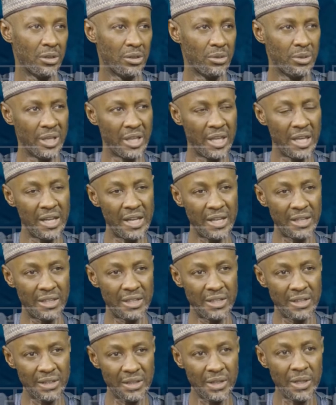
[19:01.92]
So again, I
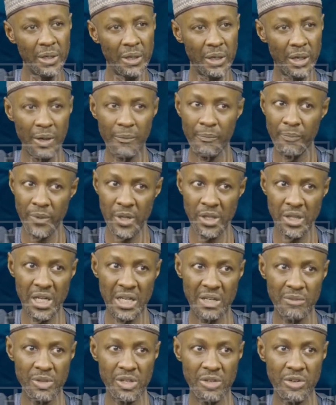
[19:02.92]
think um, this
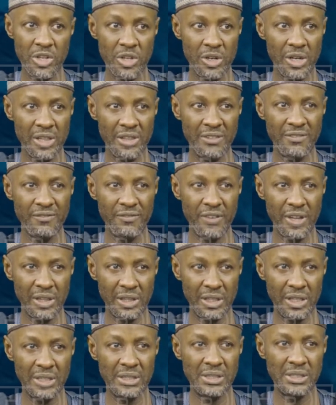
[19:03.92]
administration has
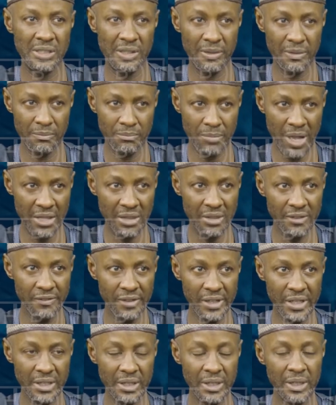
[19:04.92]
invested
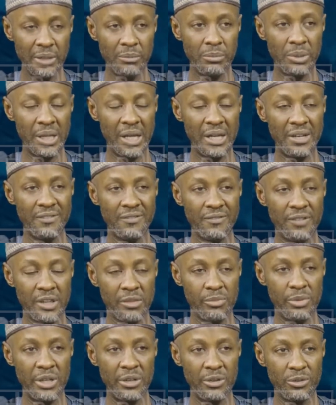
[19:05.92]
massively, mm. but that
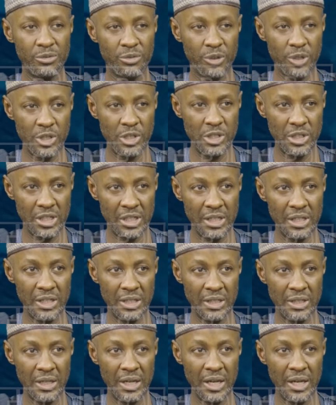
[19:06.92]
investment,
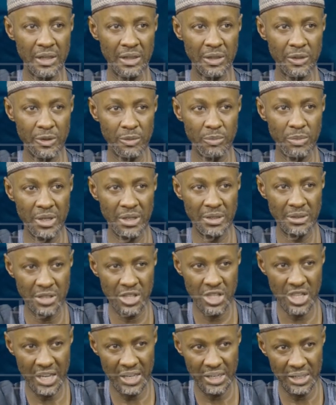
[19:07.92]
unfortunately, has mm. not been
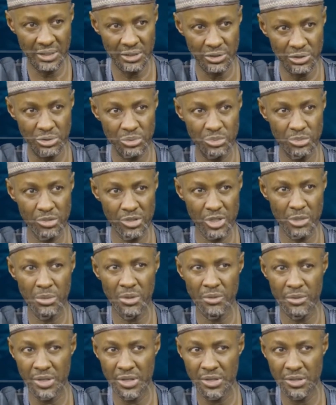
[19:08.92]
channeled to some
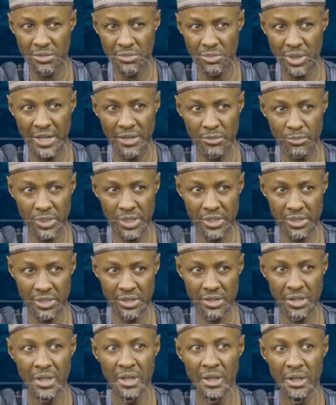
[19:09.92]
of these right places.
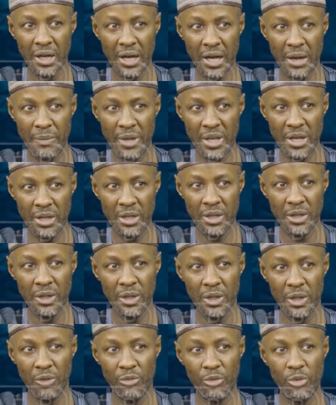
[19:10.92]
I mean,
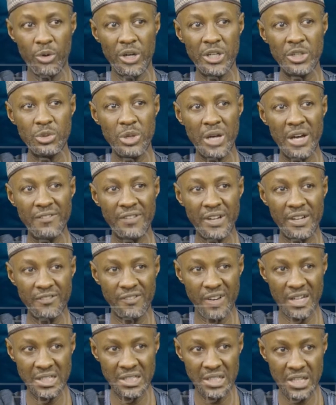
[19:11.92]
mm. if you want to have
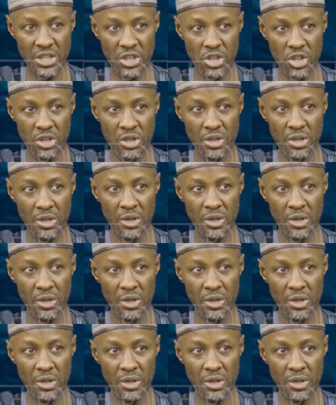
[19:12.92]
advantage,